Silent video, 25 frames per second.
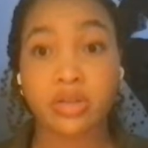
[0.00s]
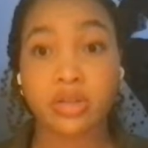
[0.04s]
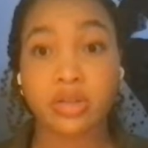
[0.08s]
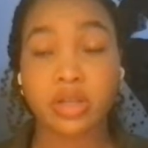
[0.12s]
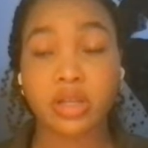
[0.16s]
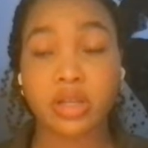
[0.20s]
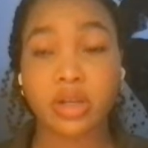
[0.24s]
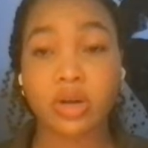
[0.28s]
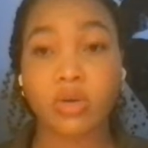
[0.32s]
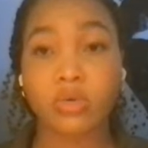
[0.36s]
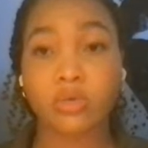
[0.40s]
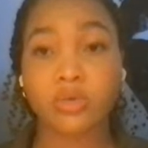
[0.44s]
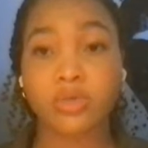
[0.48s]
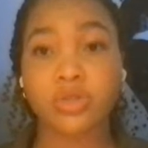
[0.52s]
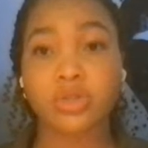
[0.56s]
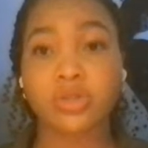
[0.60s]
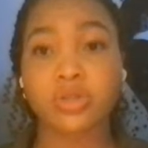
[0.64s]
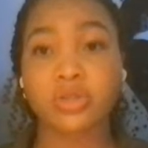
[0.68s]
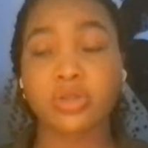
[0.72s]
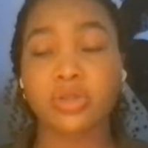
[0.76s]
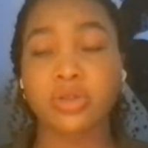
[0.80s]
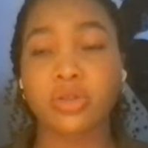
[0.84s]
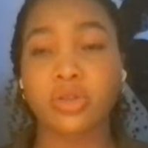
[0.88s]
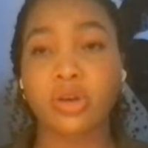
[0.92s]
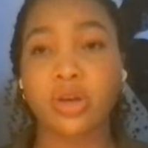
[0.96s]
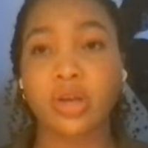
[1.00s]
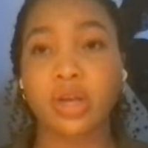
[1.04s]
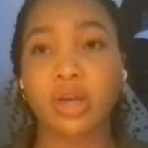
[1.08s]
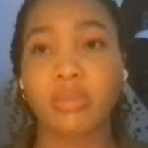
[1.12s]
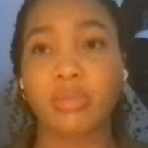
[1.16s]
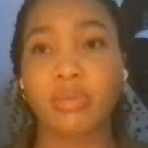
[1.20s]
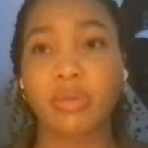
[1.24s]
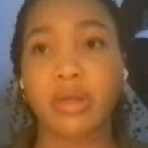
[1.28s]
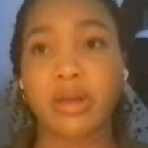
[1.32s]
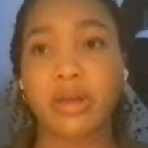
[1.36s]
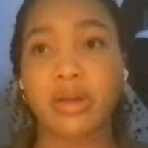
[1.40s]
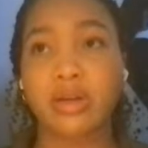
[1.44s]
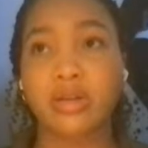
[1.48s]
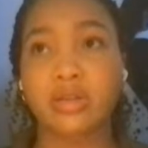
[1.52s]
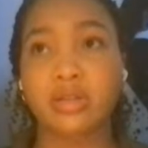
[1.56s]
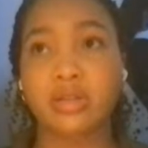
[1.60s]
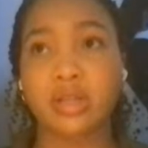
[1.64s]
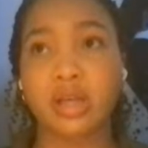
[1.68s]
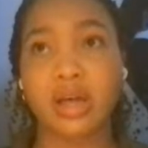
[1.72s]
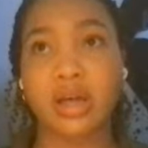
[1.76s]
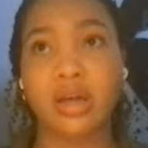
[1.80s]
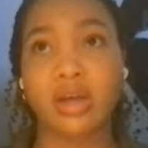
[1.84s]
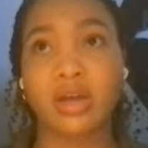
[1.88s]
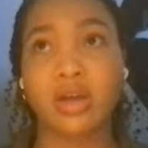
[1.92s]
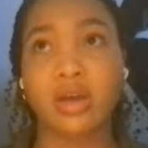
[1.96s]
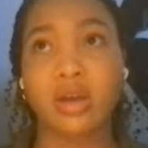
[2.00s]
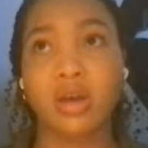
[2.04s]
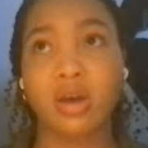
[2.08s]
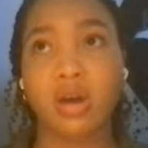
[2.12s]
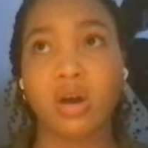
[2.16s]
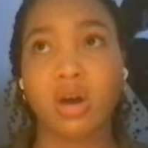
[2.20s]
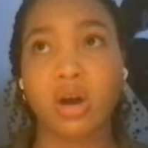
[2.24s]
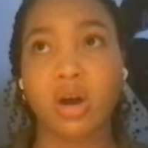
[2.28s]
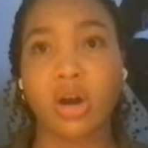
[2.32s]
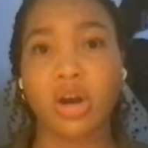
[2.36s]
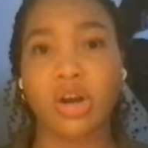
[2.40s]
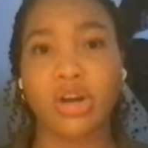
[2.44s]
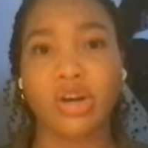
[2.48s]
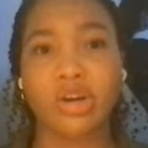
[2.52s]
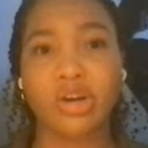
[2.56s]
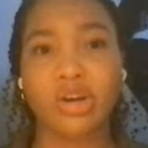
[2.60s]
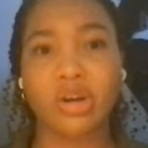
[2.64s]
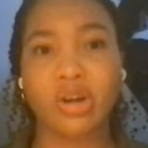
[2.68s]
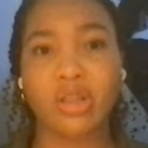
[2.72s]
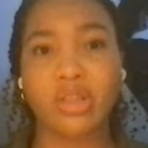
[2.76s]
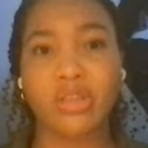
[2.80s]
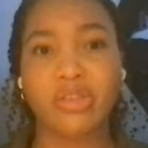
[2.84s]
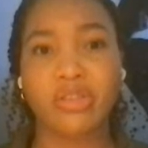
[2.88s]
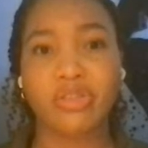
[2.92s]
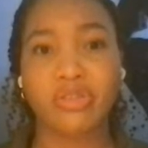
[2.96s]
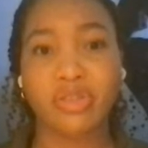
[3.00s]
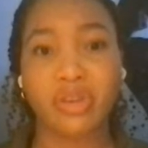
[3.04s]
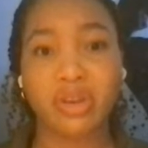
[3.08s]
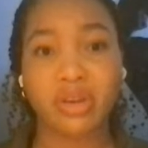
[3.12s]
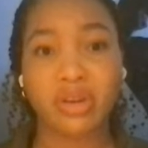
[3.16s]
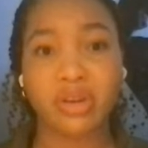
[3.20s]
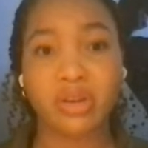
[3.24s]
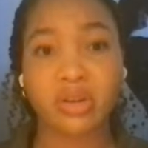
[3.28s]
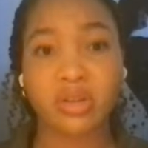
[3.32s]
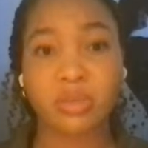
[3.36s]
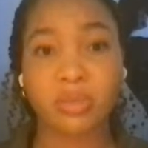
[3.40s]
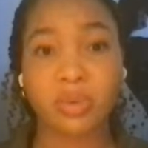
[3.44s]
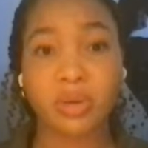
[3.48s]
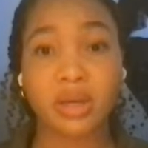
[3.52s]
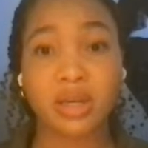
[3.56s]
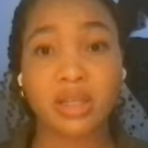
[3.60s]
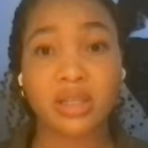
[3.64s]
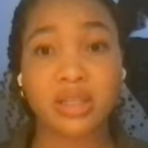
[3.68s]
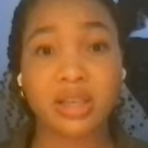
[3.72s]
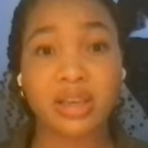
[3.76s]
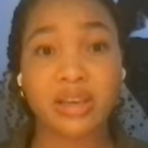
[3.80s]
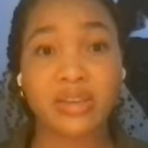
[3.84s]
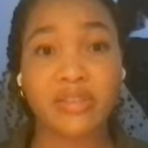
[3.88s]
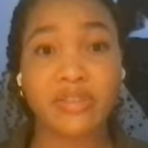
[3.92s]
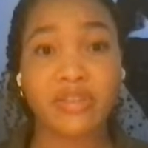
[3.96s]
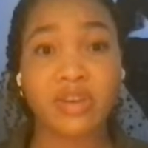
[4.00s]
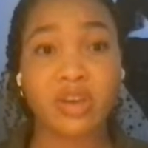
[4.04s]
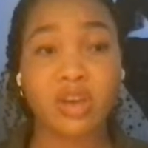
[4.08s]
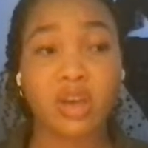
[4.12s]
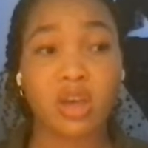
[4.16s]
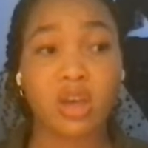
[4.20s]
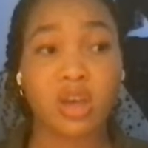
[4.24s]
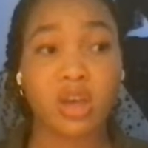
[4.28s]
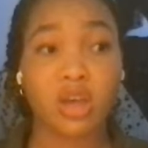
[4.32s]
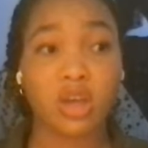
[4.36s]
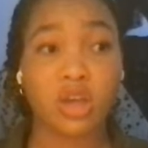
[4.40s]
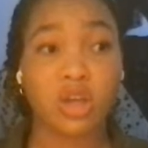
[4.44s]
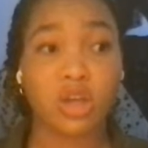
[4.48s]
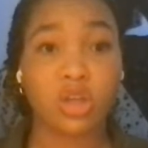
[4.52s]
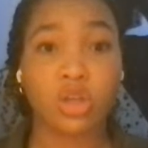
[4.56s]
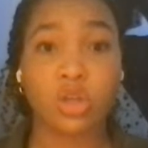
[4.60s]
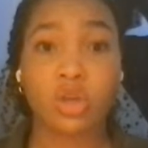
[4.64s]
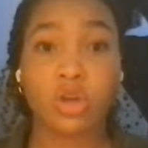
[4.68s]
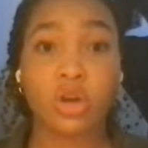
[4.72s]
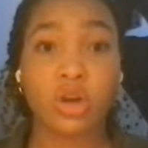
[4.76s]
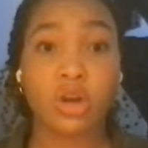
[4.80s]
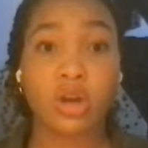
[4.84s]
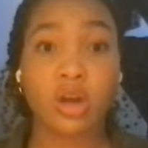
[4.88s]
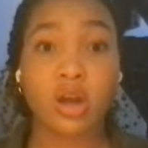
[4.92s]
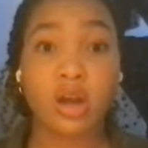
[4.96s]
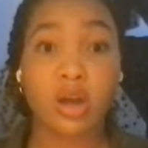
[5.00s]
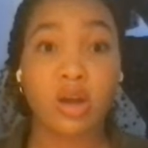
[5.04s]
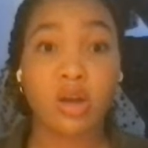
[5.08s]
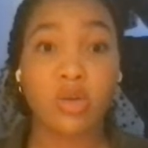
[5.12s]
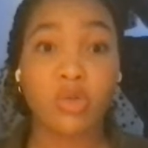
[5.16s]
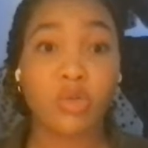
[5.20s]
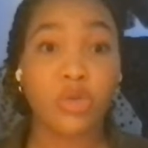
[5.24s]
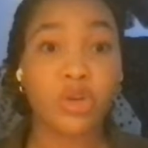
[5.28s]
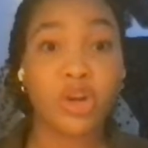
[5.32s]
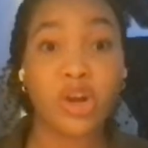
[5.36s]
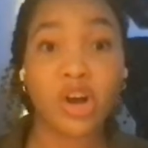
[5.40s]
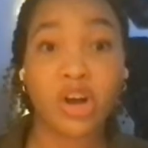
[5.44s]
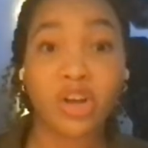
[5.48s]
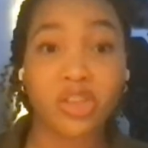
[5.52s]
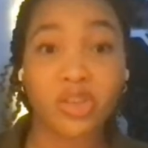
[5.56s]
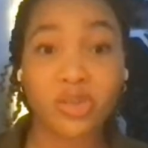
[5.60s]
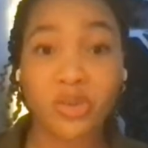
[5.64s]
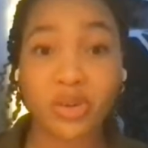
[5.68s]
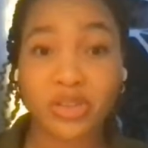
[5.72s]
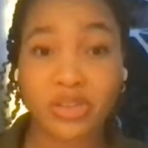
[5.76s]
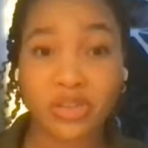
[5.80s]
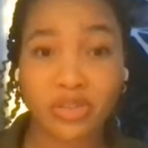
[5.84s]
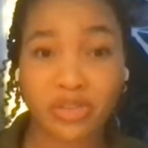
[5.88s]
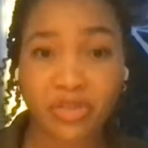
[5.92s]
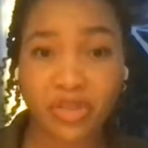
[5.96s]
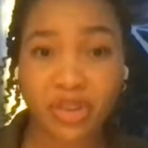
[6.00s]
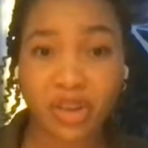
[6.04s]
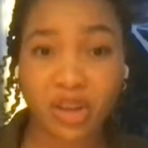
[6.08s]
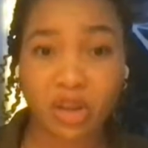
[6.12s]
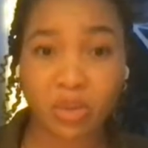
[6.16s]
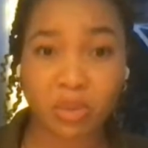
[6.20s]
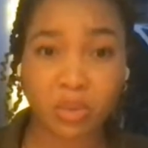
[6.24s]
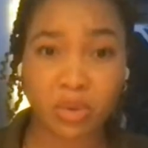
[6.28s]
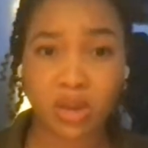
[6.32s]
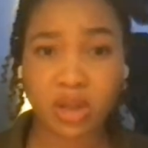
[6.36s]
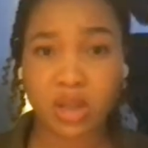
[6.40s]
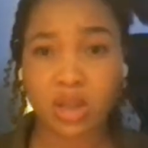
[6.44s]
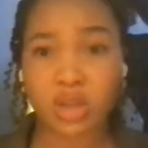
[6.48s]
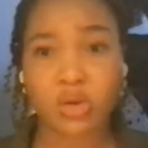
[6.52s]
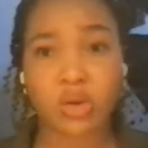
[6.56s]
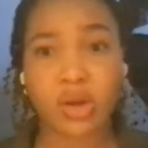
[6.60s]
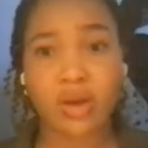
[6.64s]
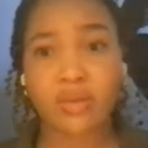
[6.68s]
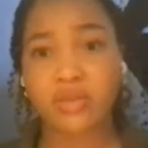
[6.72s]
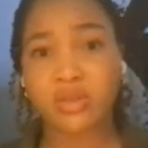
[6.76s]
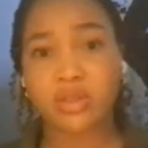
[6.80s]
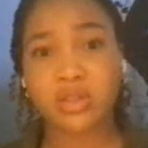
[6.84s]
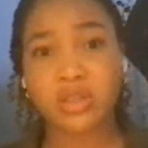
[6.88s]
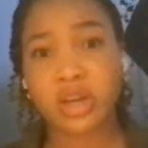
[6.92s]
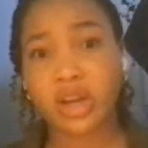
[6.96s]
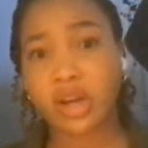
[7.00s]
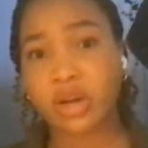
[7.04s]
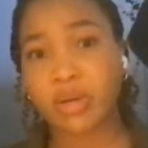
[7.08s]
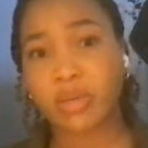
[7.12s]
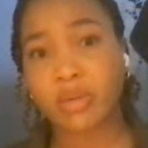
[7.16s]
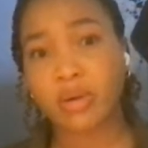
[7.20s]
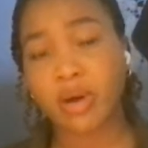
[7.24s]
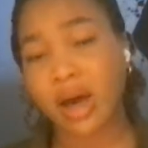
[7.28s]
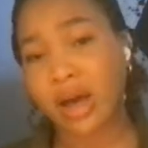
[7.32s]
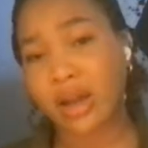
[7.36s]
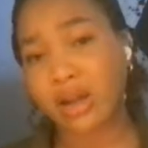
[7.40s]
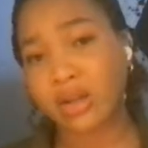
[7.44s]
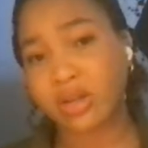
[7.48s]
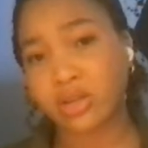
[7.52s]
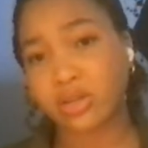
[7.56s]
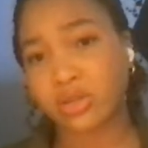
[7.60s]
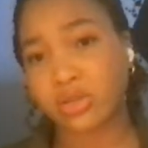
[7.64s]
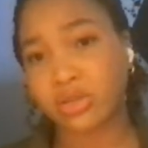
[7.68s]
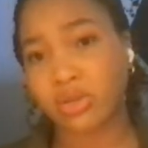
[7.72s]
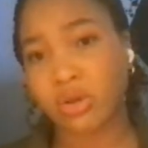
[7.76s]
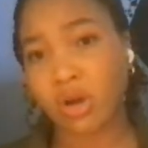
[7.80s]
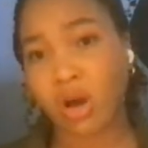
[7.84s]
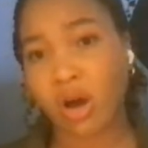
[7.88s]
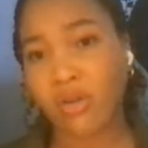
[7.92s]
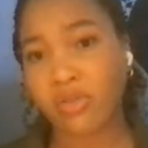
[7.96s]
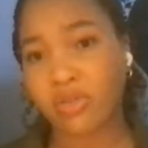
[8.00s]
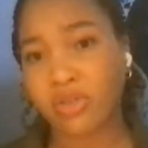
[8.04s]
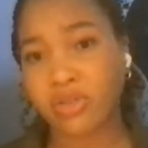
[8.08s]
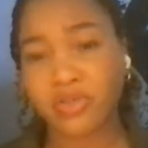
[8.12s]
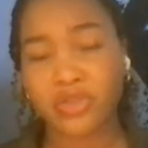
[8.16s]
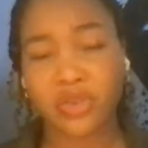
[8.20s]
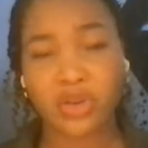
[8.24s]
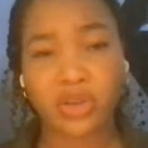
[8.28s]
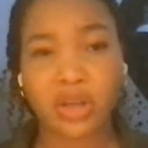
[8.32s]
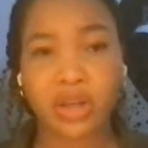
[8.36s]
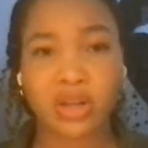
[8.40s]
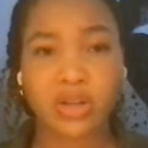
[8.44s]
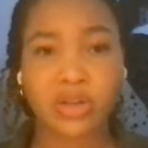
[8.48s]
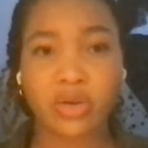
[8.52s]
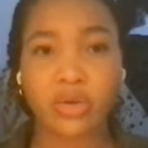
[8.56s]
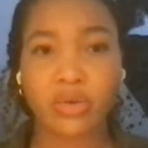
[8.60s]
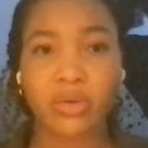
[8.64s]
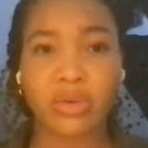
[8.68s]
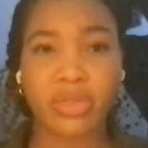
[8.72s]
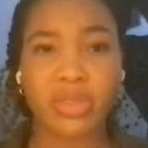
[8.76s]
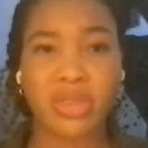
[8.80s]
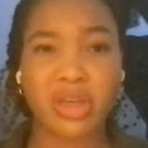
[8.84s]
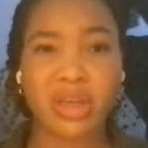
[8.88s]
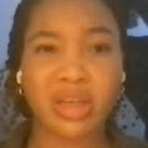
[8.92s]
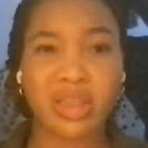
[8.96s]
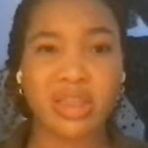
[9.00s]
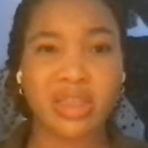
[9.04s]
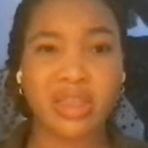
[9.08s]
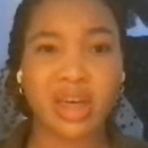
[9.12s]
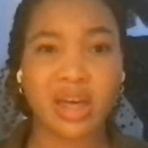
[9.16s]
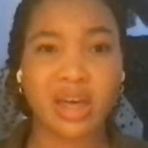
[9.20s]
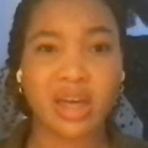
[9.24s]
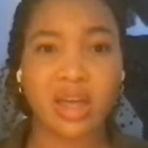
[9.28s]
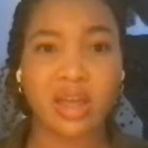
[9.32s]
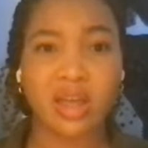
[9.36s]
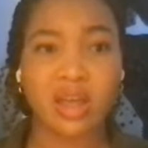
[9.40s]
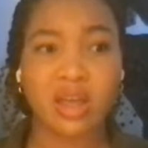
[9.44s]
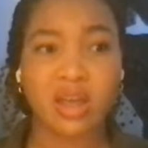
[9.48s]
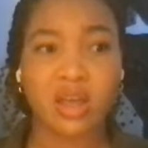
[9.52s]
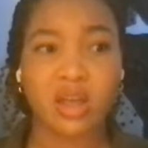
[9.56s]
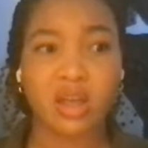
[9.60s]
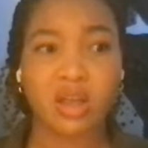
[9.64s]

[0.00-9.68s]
They don't just look at players that are good on the field because if you're Ronaldo on the field, but then you have a terrible attitude off the field, I don't think that